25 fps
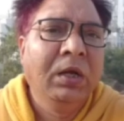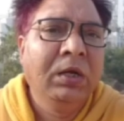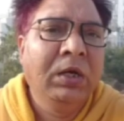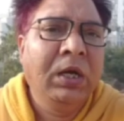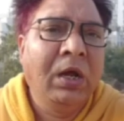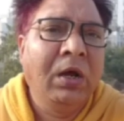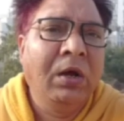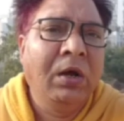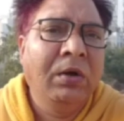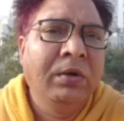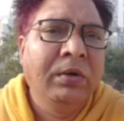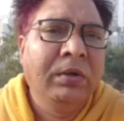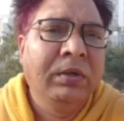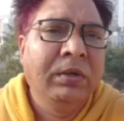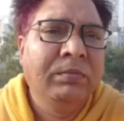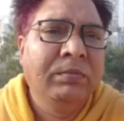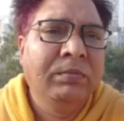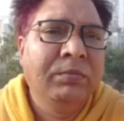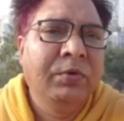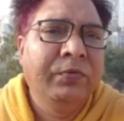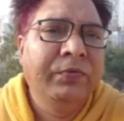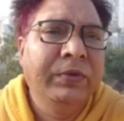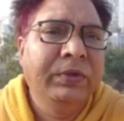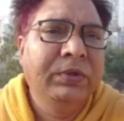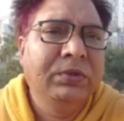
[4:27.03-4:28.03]
Now,
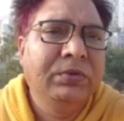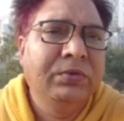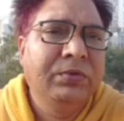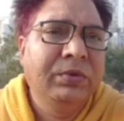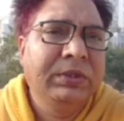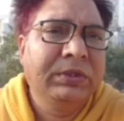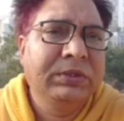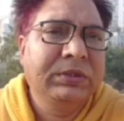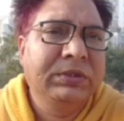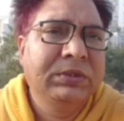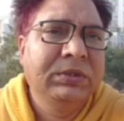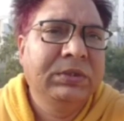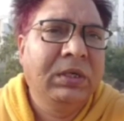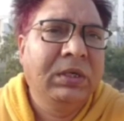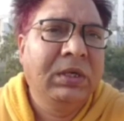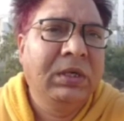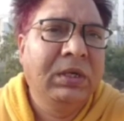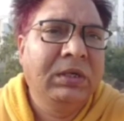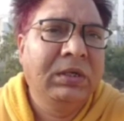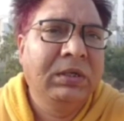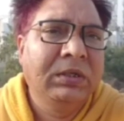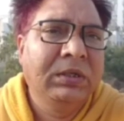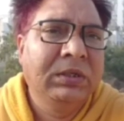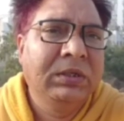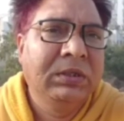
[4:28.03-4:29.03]
moving towards
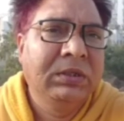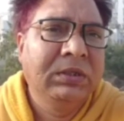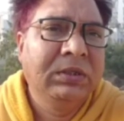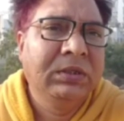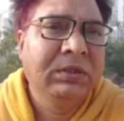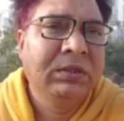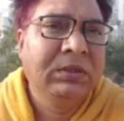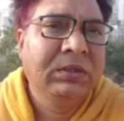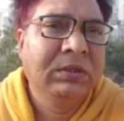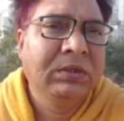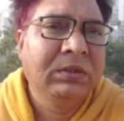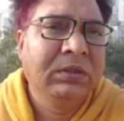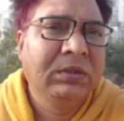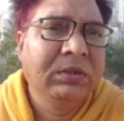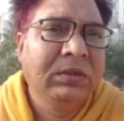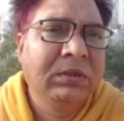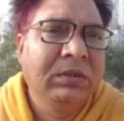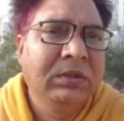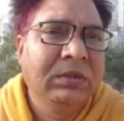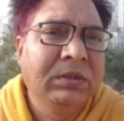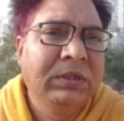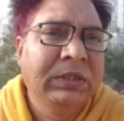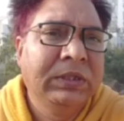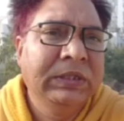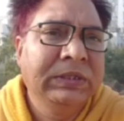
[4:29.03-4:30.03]
the
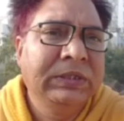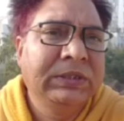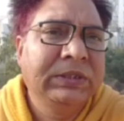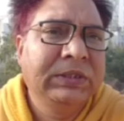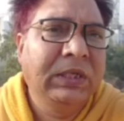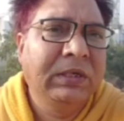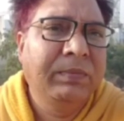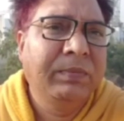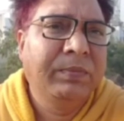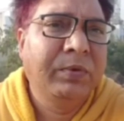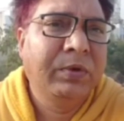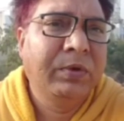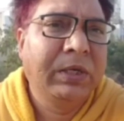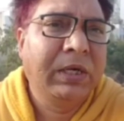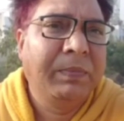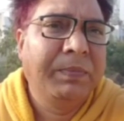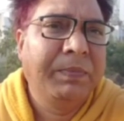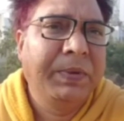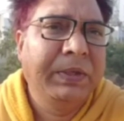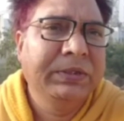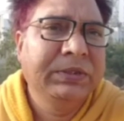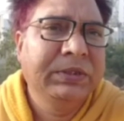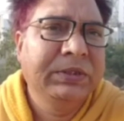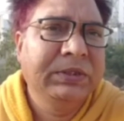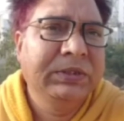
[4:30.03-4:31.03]
distal polar
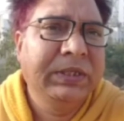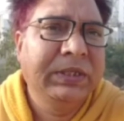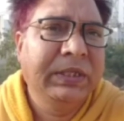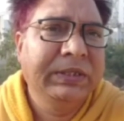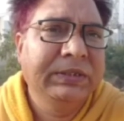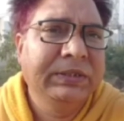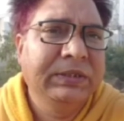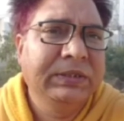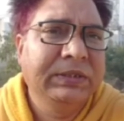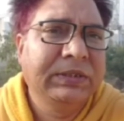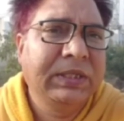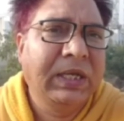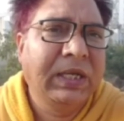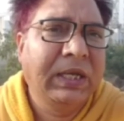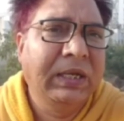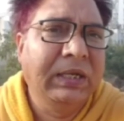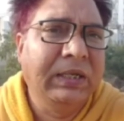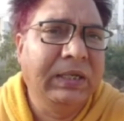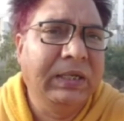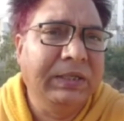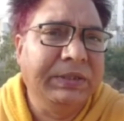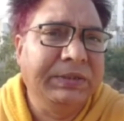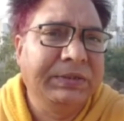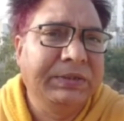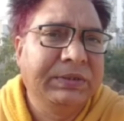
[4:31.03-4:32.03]
aperture, there is the
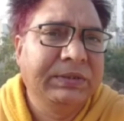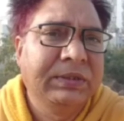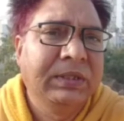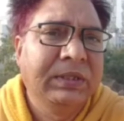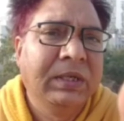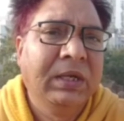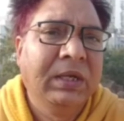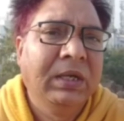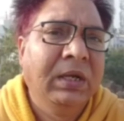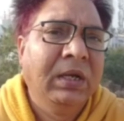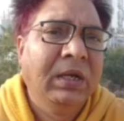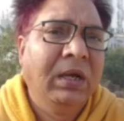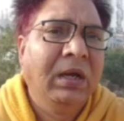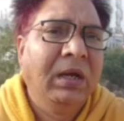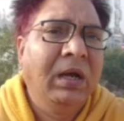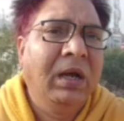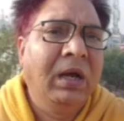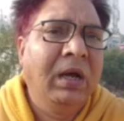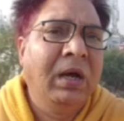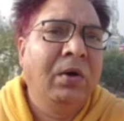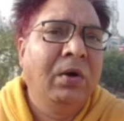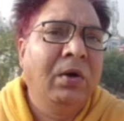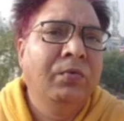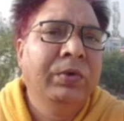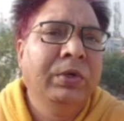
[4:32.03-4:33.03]
sulcus.
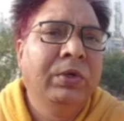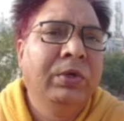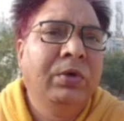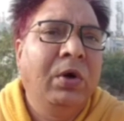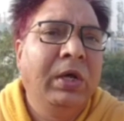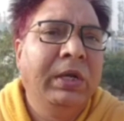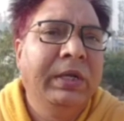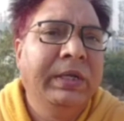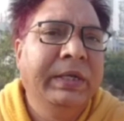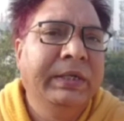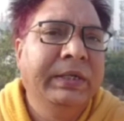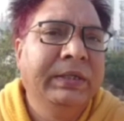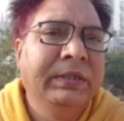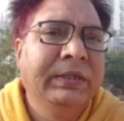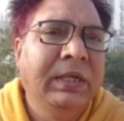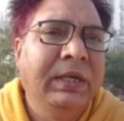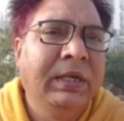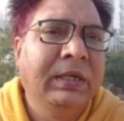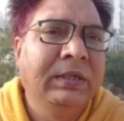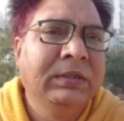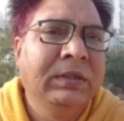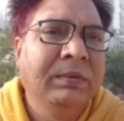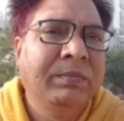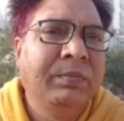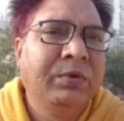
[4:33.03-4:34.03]
Uh, we call it
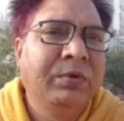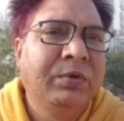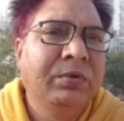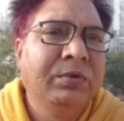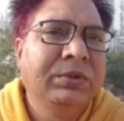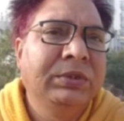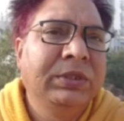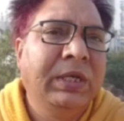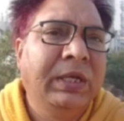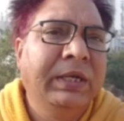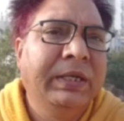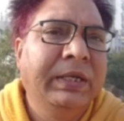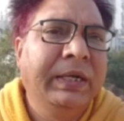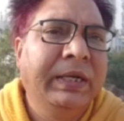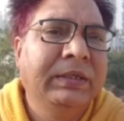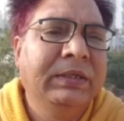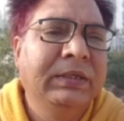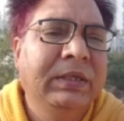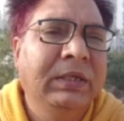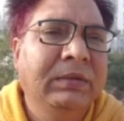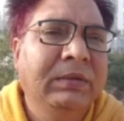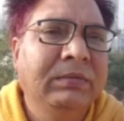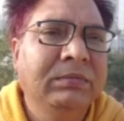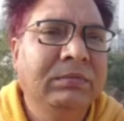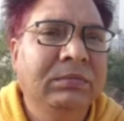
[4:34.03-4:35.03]
the, the
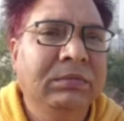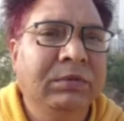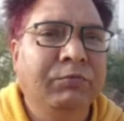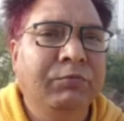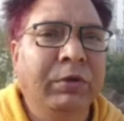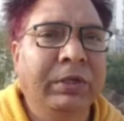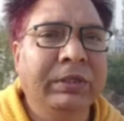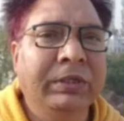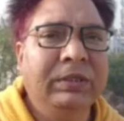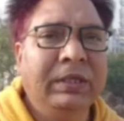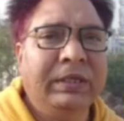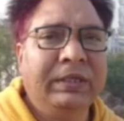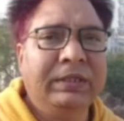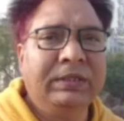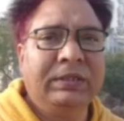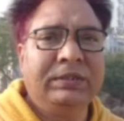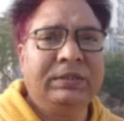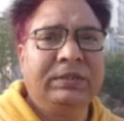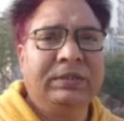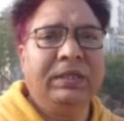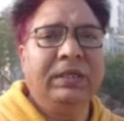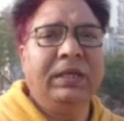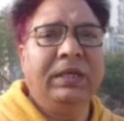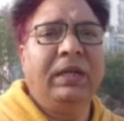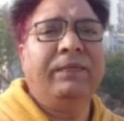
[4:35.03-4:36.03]
monosulcate. when there is a
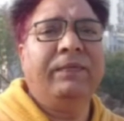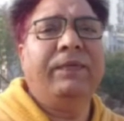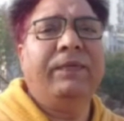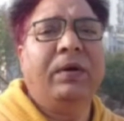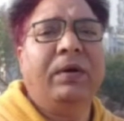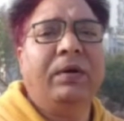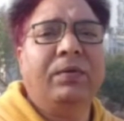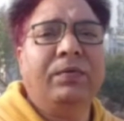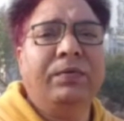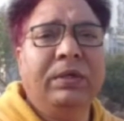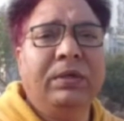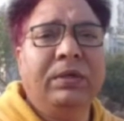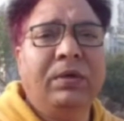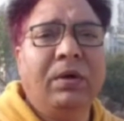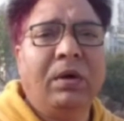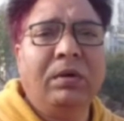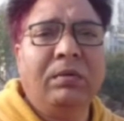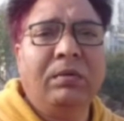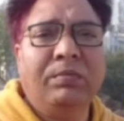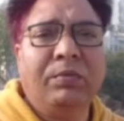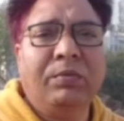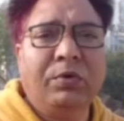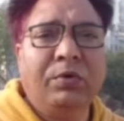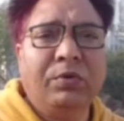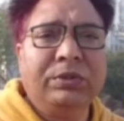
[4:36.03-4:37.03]
single furrow, we call
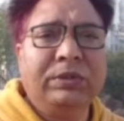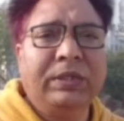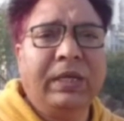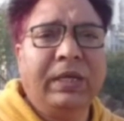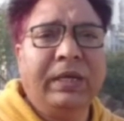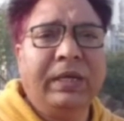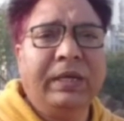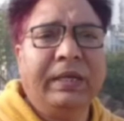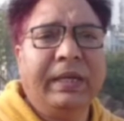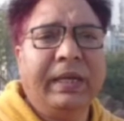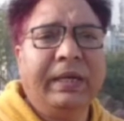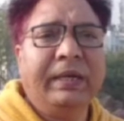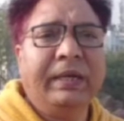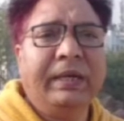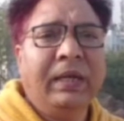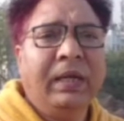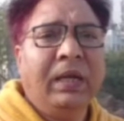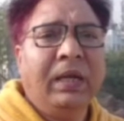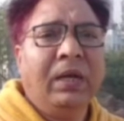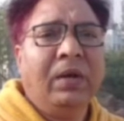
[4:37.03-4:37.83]
monosulcate.